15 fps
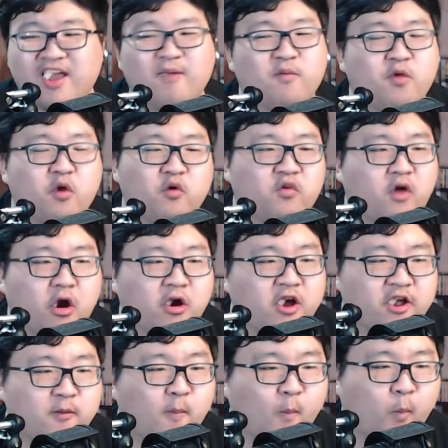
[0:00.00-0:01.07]
I'm so
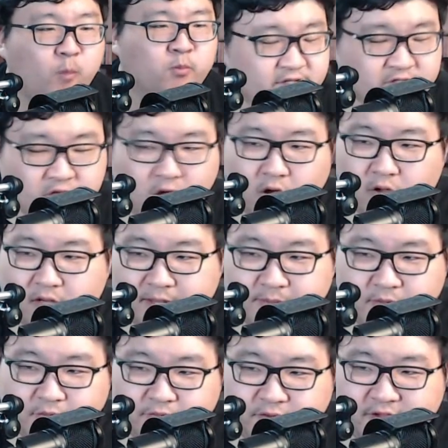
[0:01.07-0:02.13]
sorry. So let
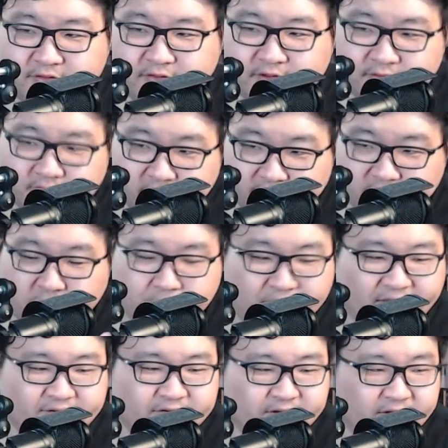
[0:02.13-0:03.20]
me rephrase this. So
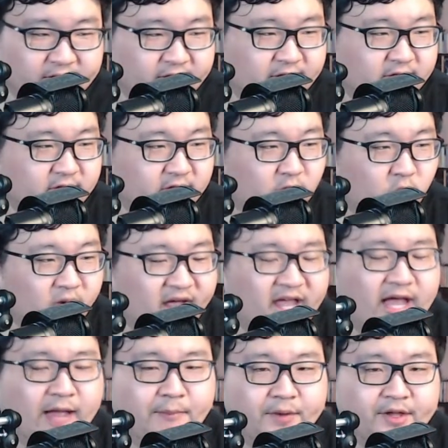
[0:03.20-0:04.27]
basically, the
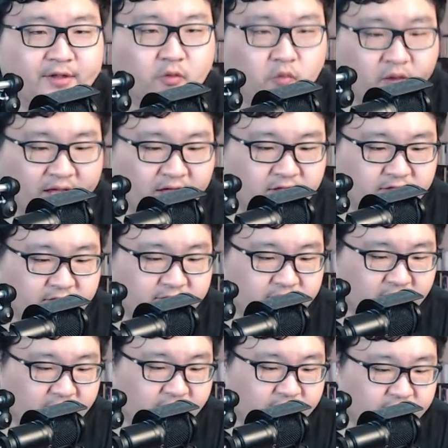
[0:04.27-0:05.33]
way I'm gonna rank
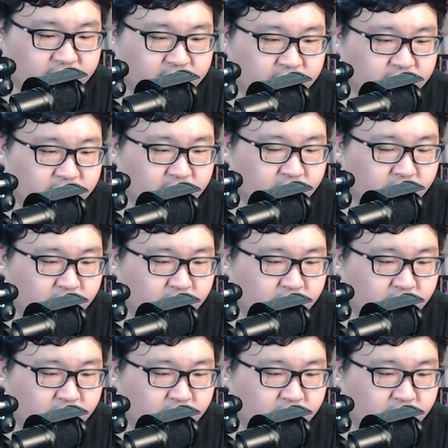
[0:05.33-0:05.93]
this is